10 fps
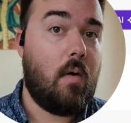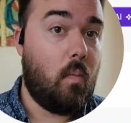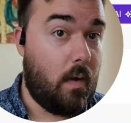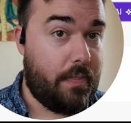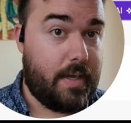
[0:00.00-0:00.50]

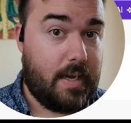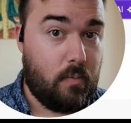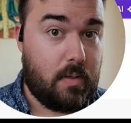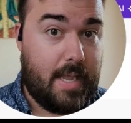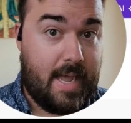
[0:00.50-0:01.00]
One thing I
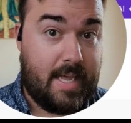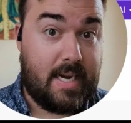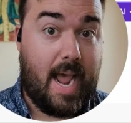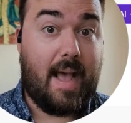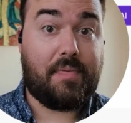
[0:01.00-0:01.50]
will
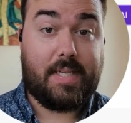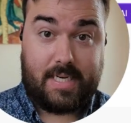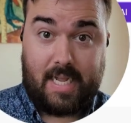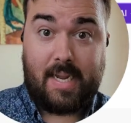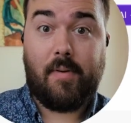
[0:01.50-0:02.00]
add, at the
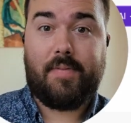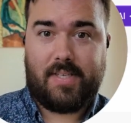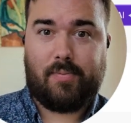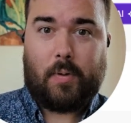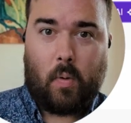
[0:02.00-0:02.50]
time of
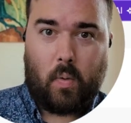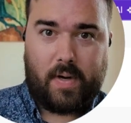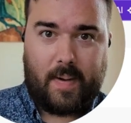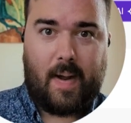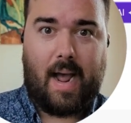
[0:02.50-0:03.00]
this
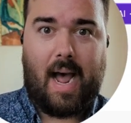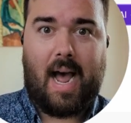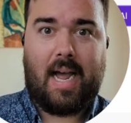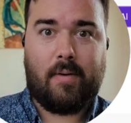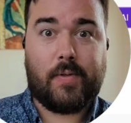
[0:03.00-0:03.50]
recording,
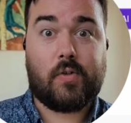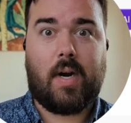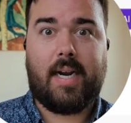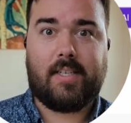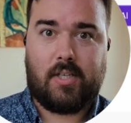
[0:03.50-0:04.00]
I was
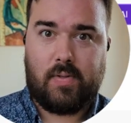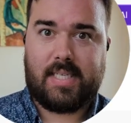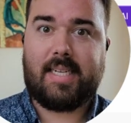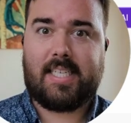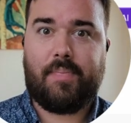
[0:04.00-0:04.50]
trying to
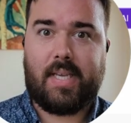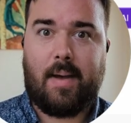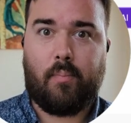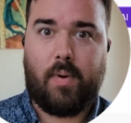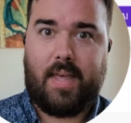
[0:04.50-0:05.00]
set something
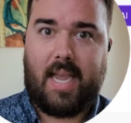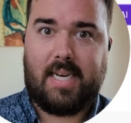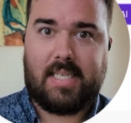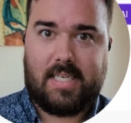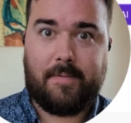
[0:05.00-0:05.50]
up with
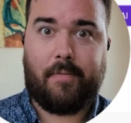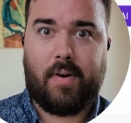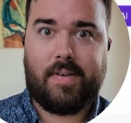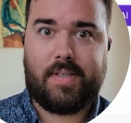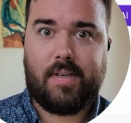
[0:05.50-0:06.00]
a
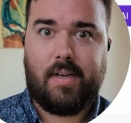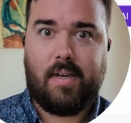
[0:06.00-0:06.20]
different